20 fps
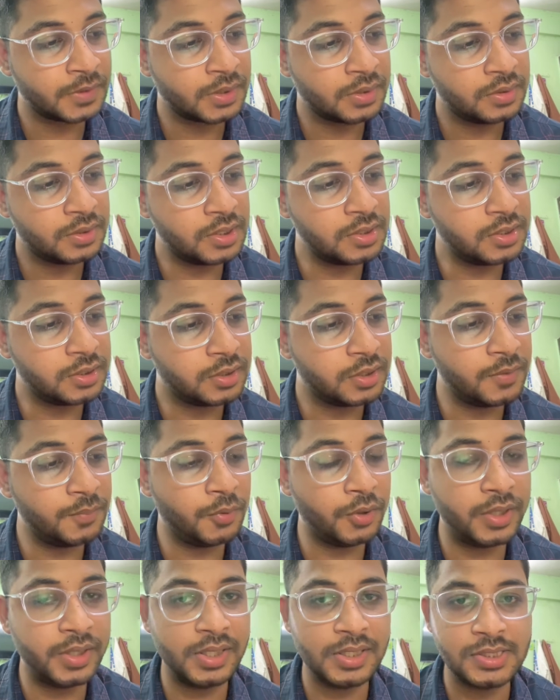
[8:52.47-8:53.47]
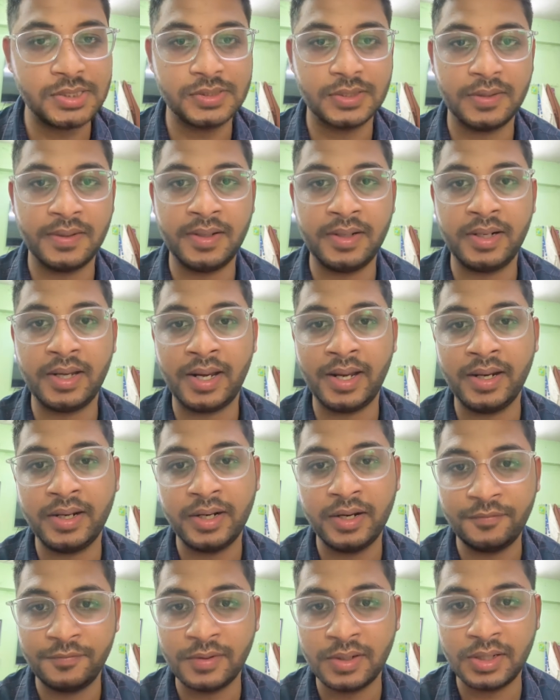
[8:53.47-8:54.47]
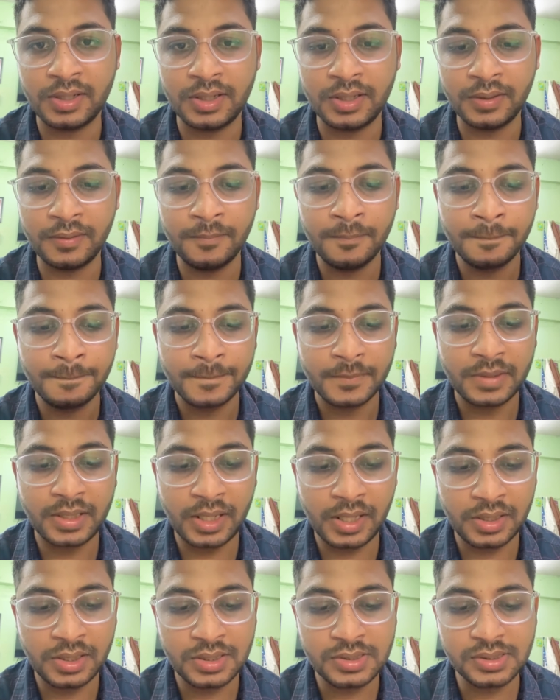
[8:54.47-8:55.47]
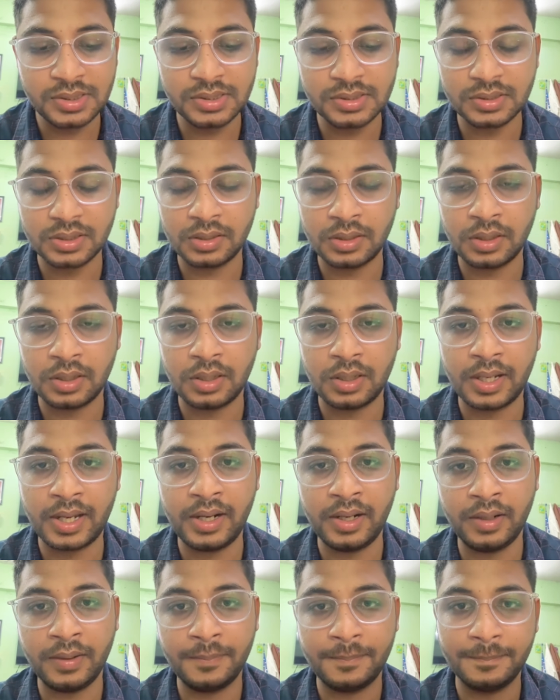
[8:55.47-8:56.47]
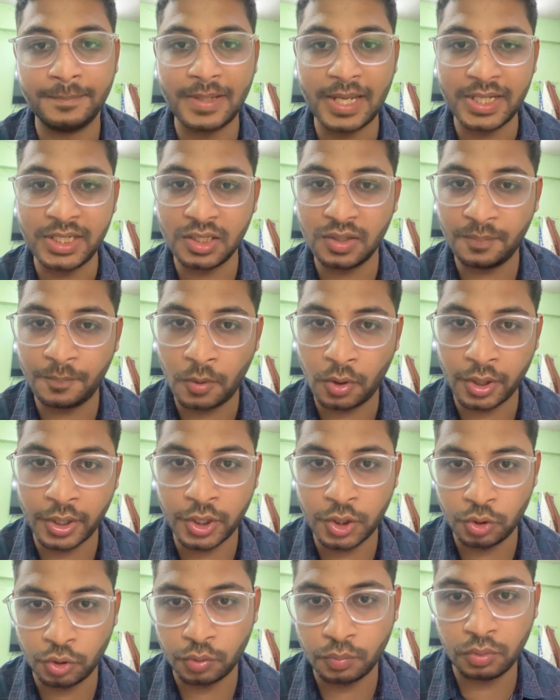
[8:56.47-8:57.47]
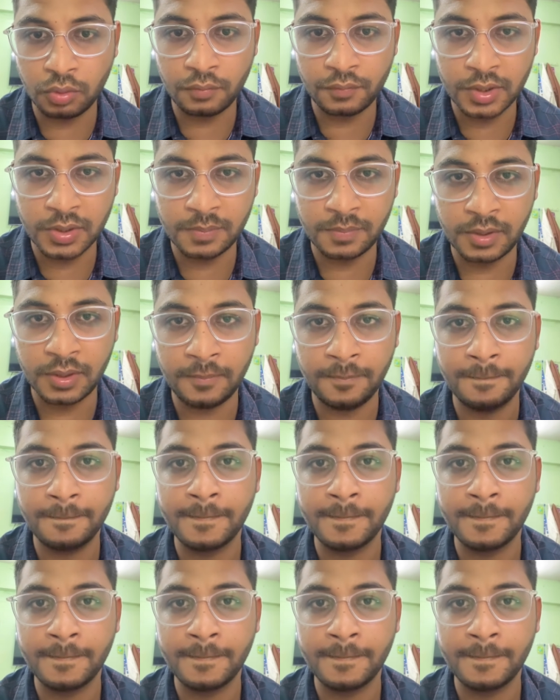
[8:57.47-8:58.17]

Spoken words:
The third point is that I definitely try this is I carry a pocket notebook with me.